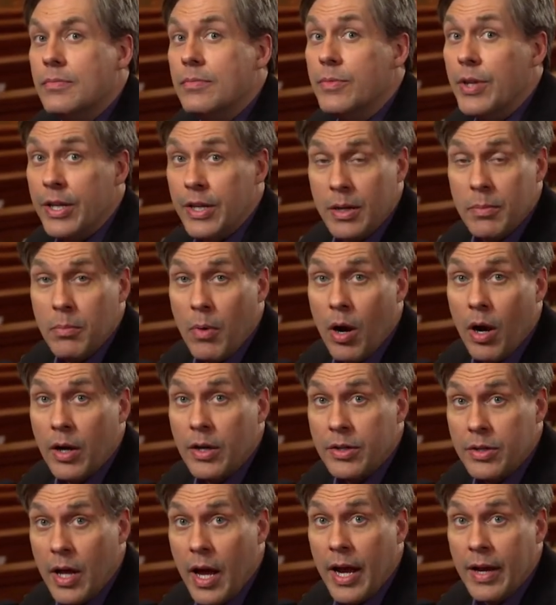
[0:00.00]
Then in
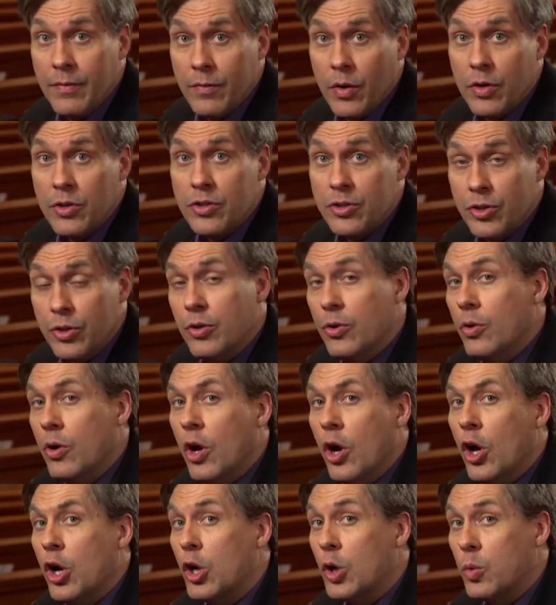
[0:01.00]
Mark 9, verse 2,
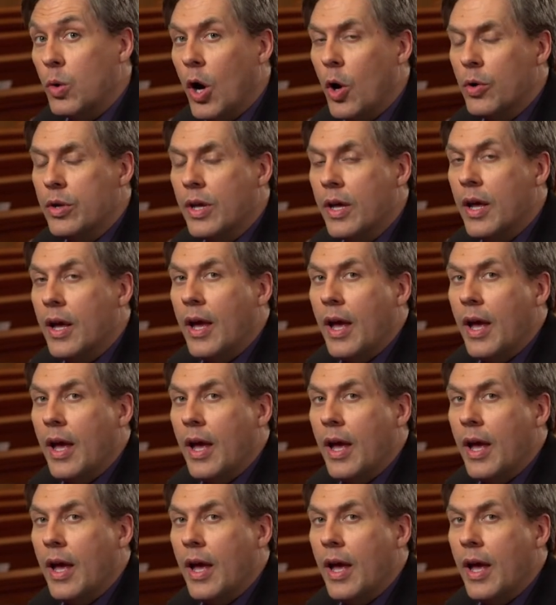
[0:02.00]
quote,